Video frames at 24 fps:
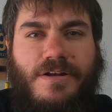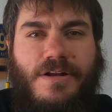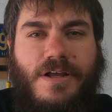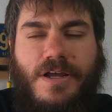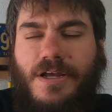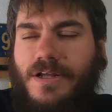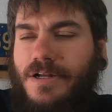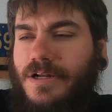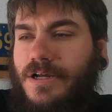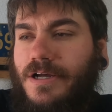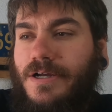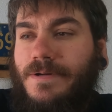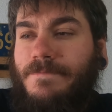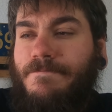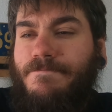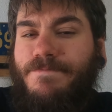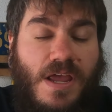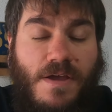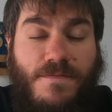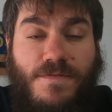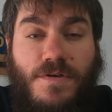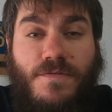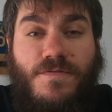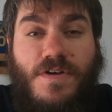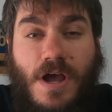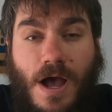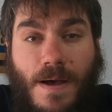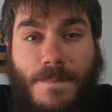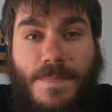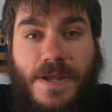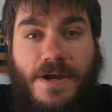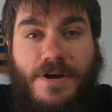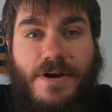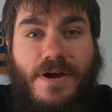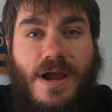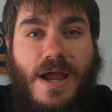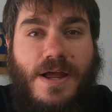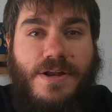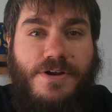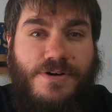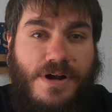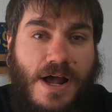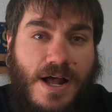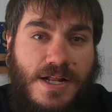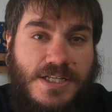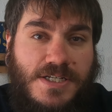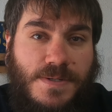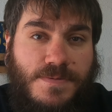And if you've come here and you're
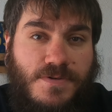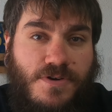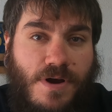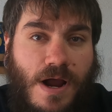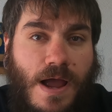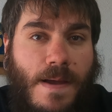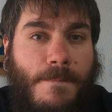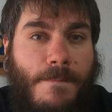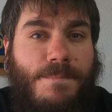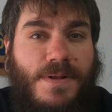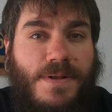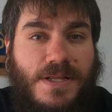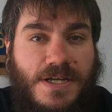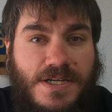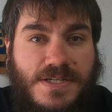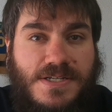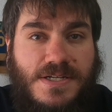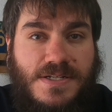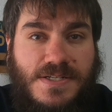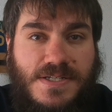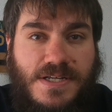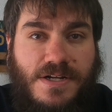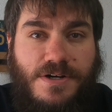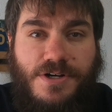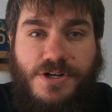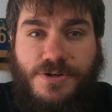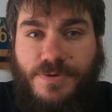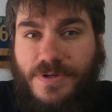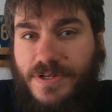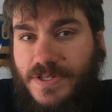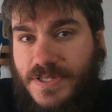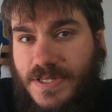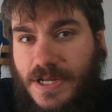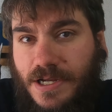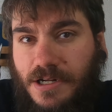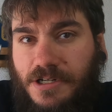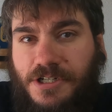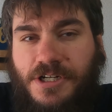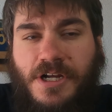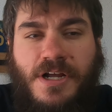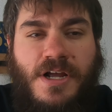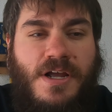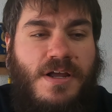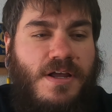not subscribed, please consider doing such.